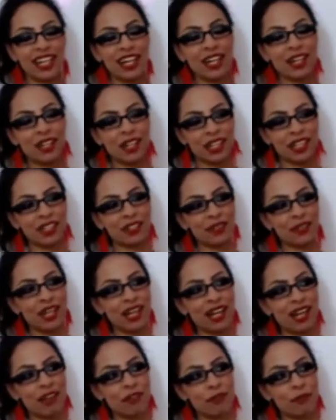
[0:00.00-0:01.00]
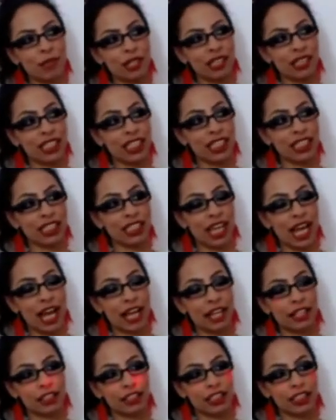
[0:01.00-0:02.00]
Yeah, well, I've been in the
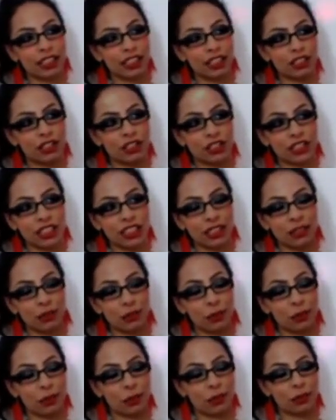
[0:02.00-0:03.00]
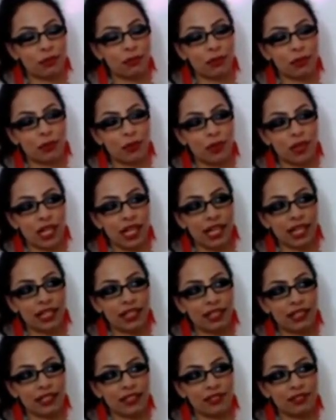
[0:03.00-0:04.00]
adult industry for
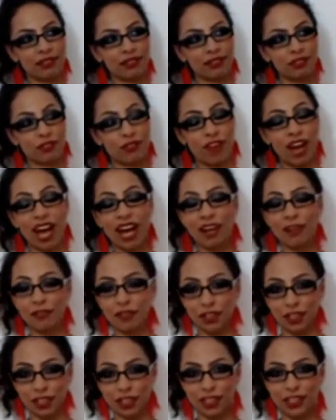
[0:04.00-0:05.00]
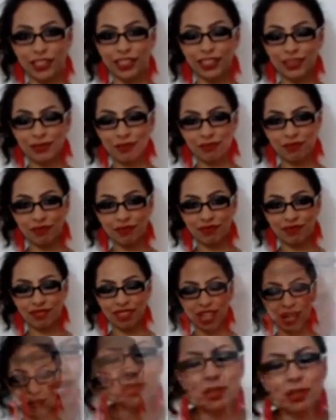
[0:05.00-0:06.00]
like 5 years.
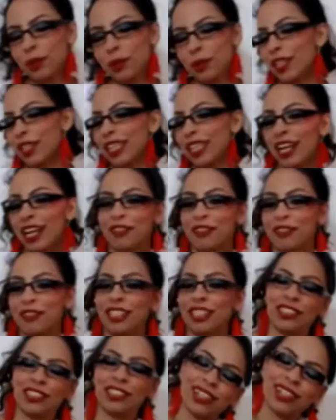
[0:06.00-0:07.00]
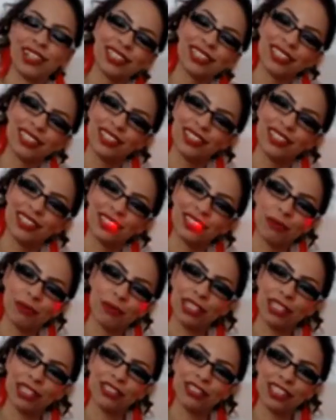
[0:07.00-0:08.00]
I mean, I was working at restaurants,
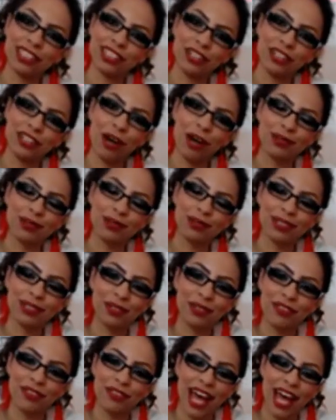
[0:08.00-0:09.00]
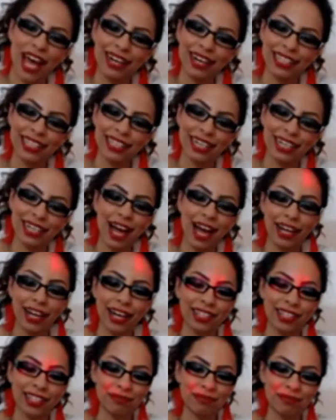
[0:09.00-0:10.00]
doing waitressing jobs and all of that, and then
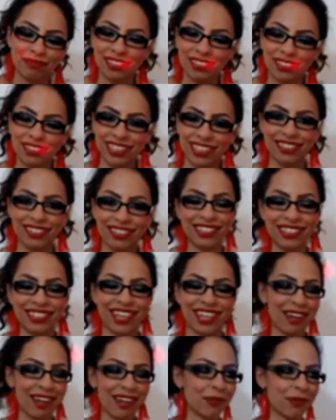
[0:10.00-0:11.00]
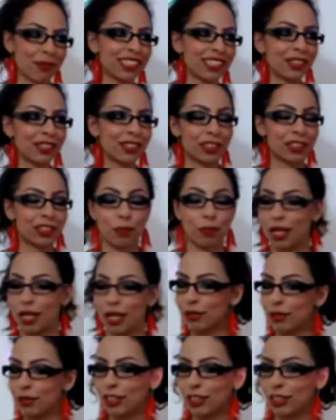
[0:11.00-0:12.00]
I went to a strip
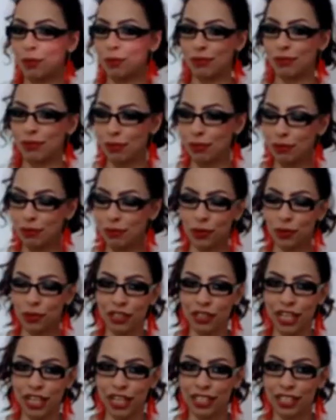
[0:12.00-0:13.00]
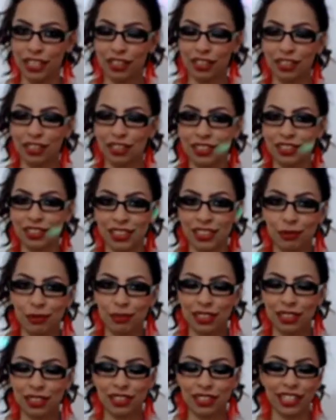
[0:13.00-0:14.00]
club to meet more Ukrainian girls and
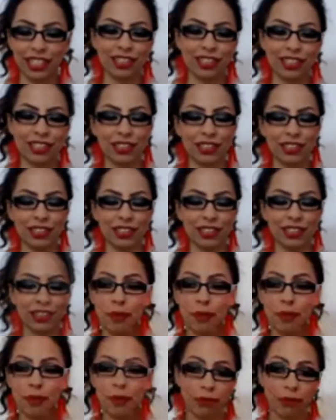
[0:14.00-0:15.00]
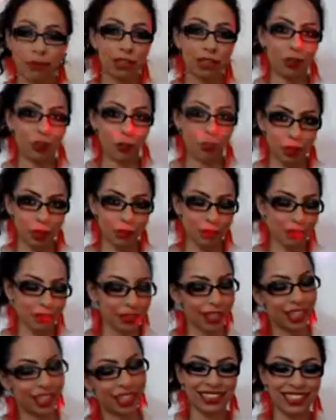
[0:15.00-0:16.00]
speak to Ukrainian girls, and then I became a stripper.
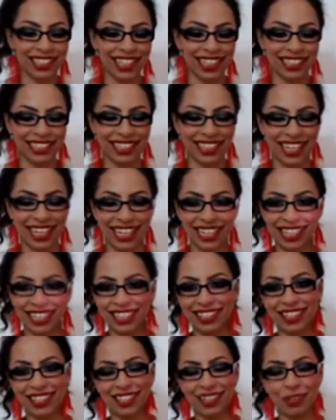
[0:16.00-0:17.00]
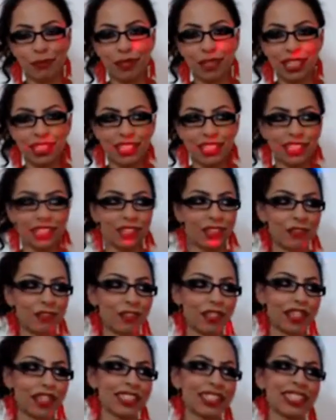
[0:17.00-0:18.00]
And next thing, me, the
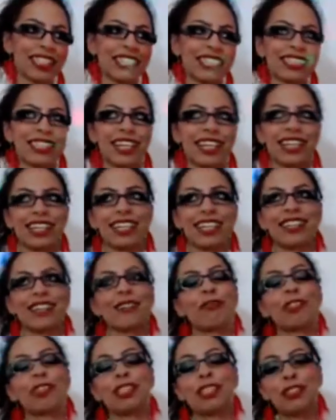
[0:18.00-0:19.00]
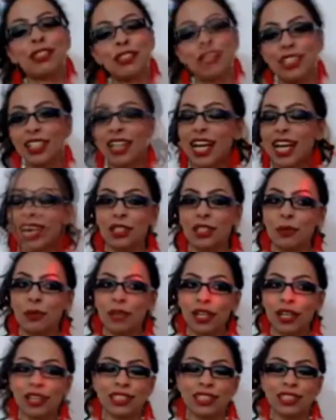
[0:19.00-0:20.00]
introvert, is like for 2 years I
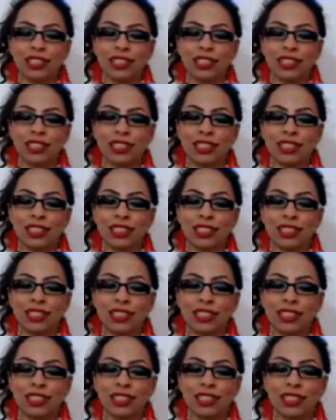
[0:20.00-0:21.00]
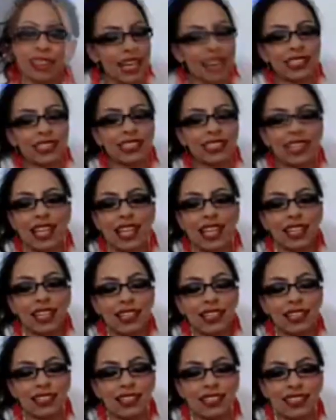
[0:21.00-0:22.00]
actually worked late nights
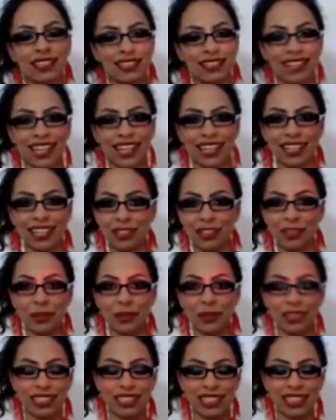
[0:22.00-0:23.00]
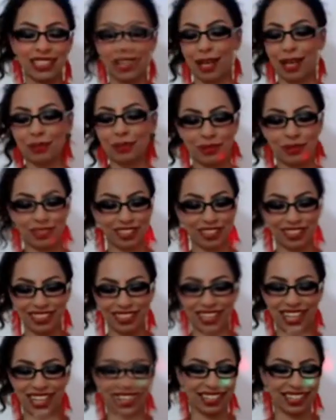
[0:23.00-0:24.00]
in like noisy clubs with
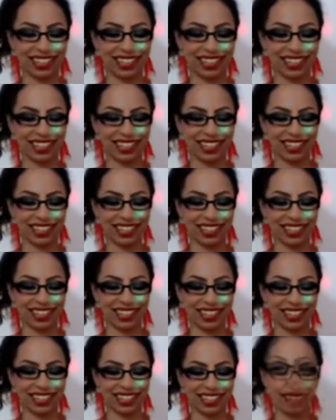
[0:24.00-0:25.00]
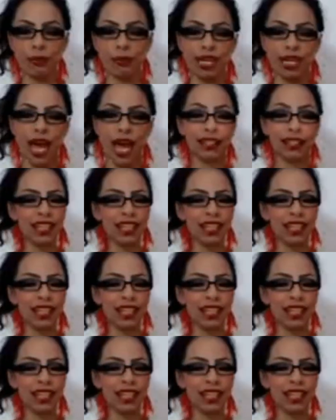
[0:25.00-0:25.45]
like entertaining men,